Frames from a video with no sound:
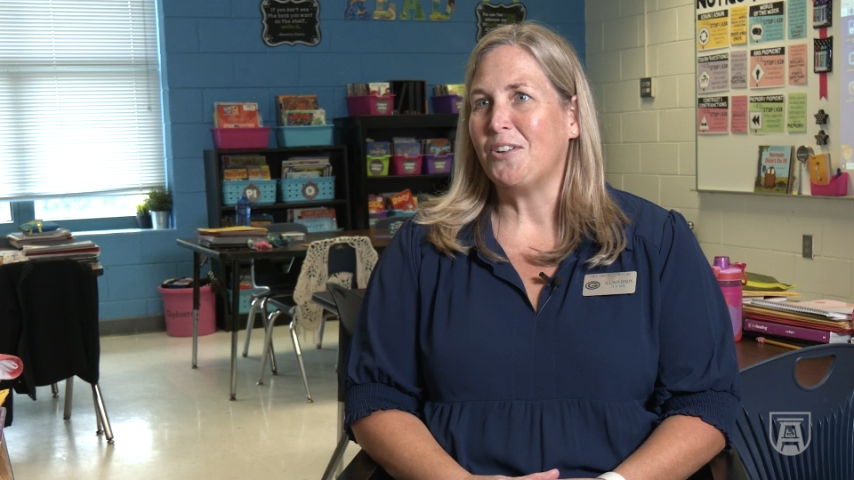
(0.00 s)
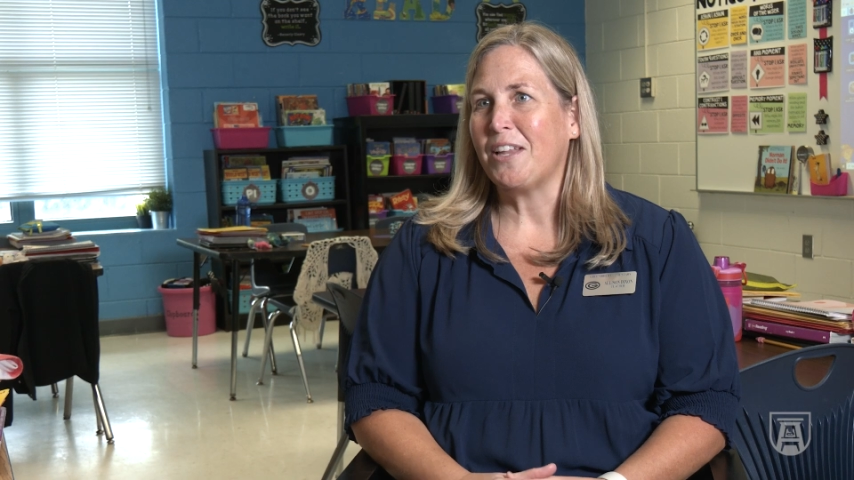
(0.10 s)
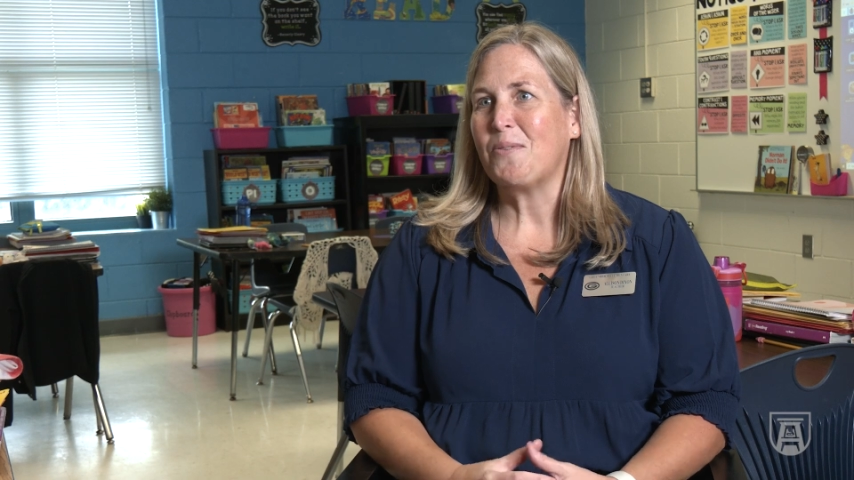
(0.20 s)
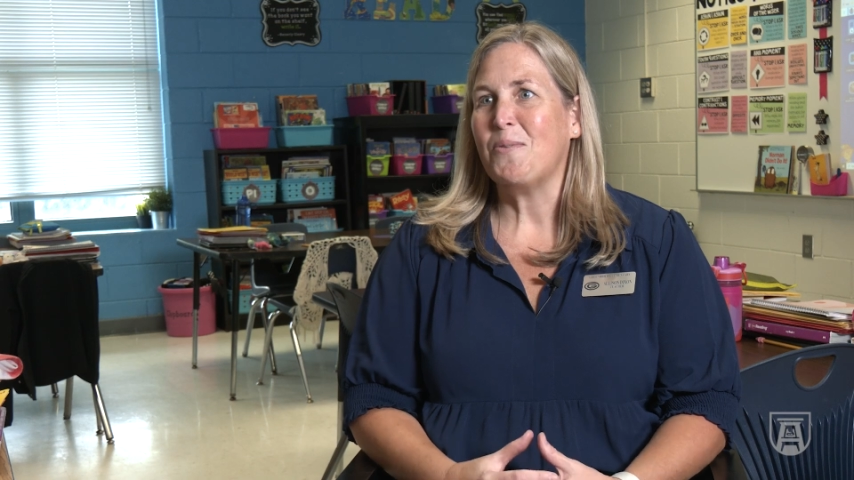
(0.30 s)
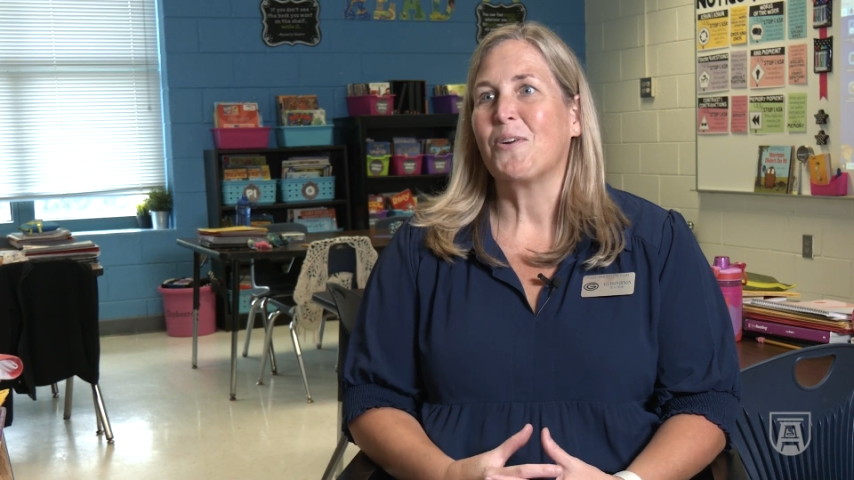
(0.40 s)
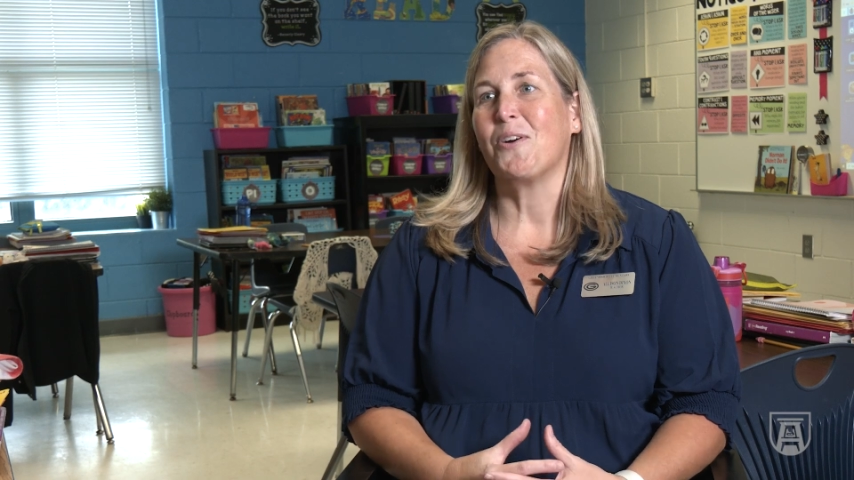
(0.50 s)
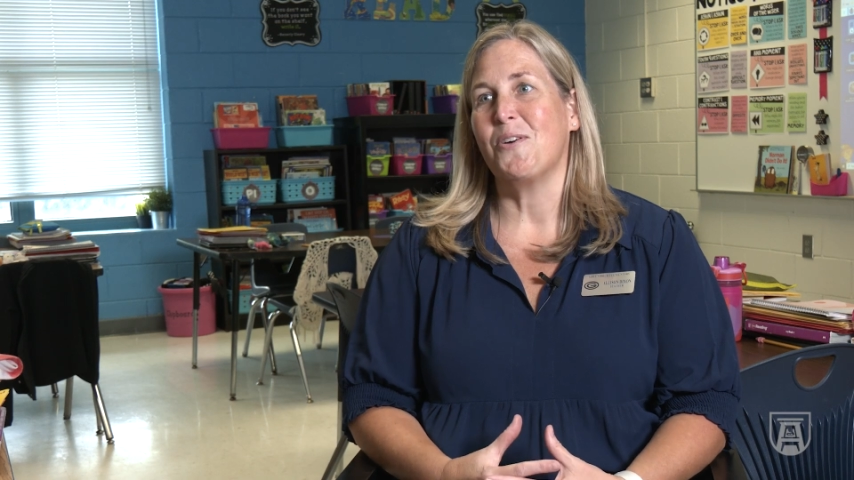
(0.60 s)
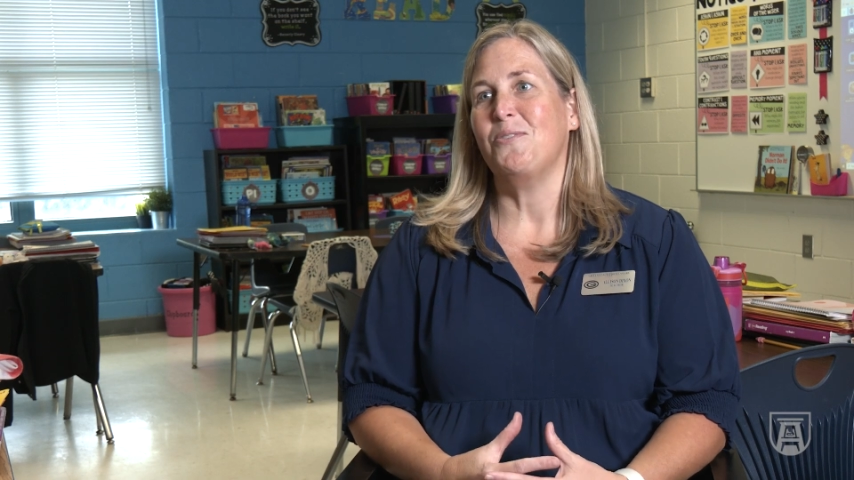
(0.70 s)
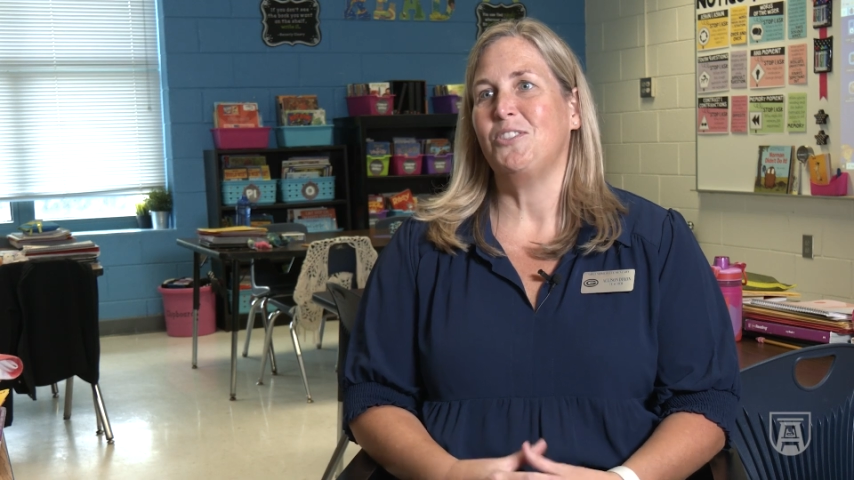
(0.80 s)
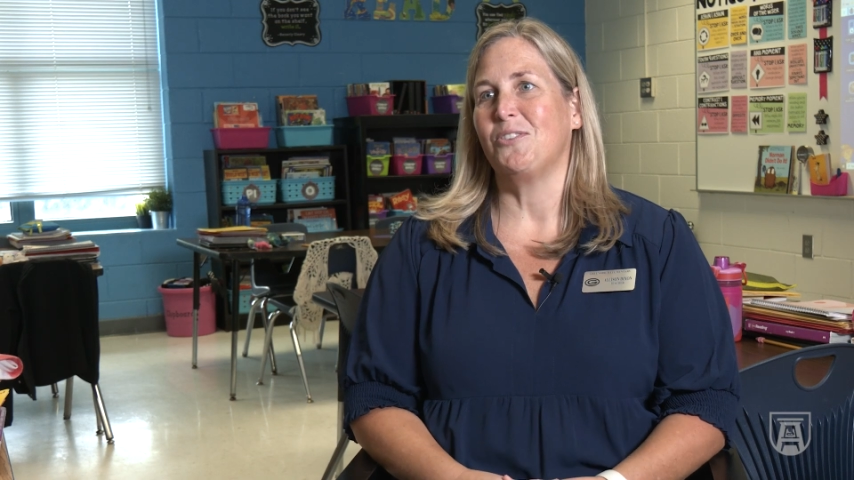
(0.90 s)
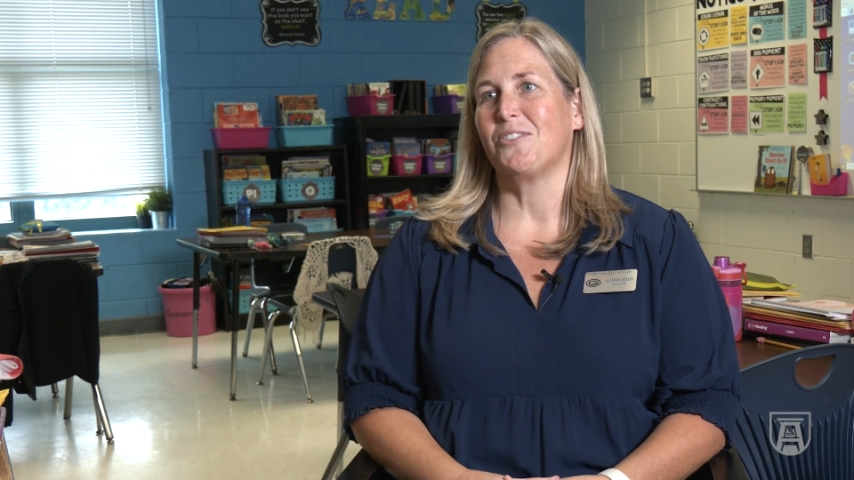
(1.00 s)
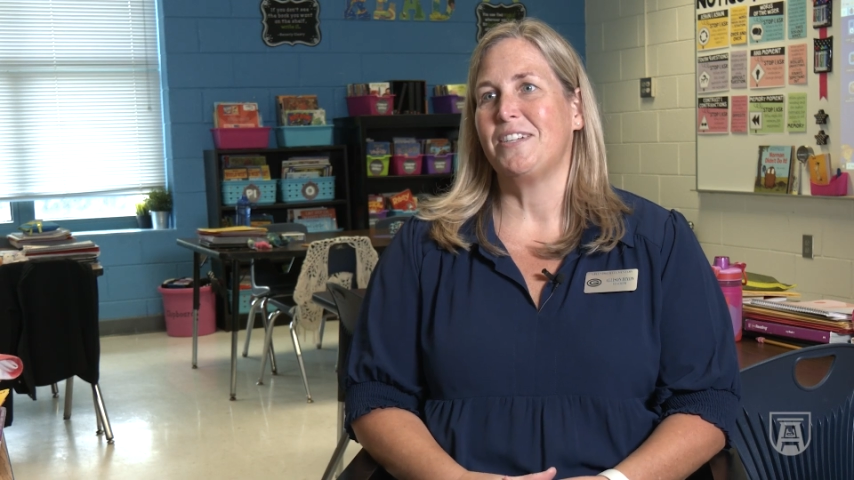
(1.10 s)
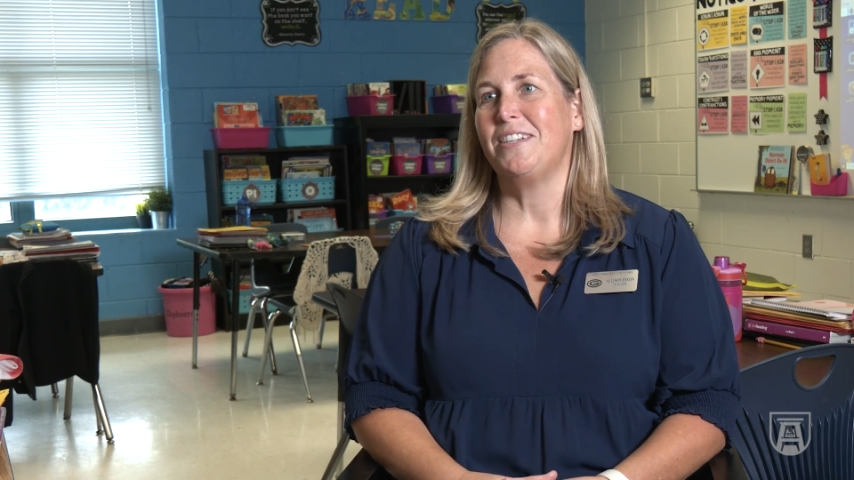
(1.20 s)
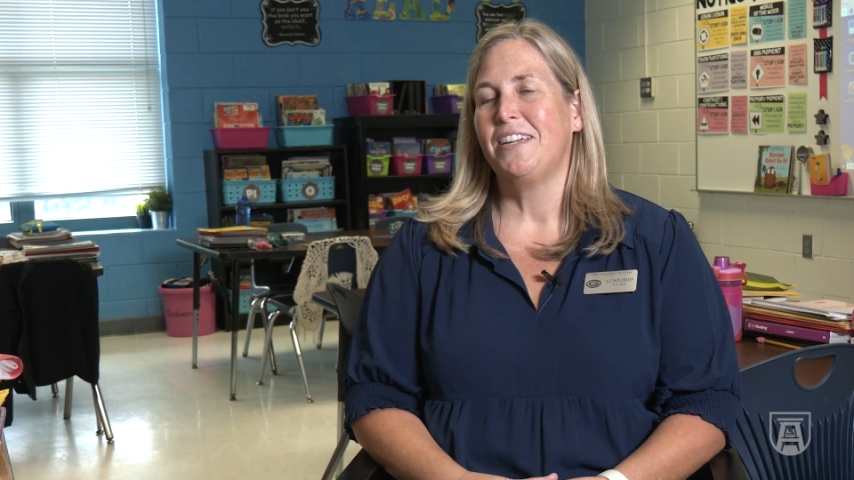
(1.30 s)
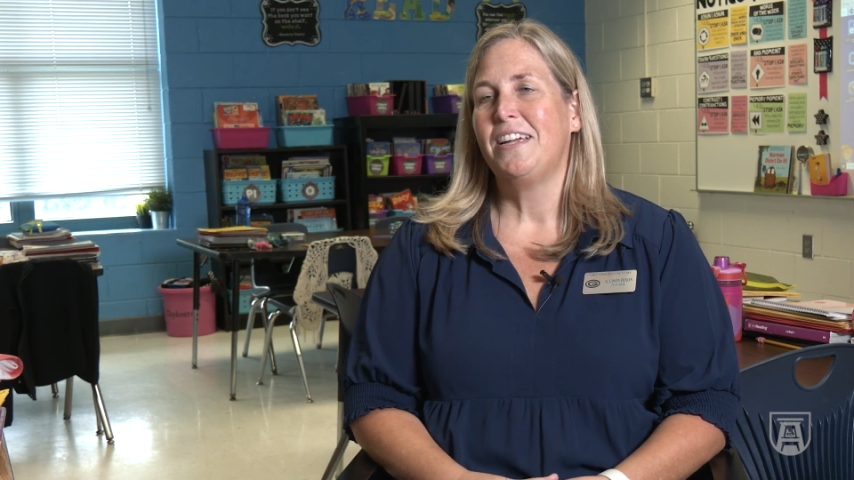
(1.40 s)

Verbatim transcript: like we were her own children,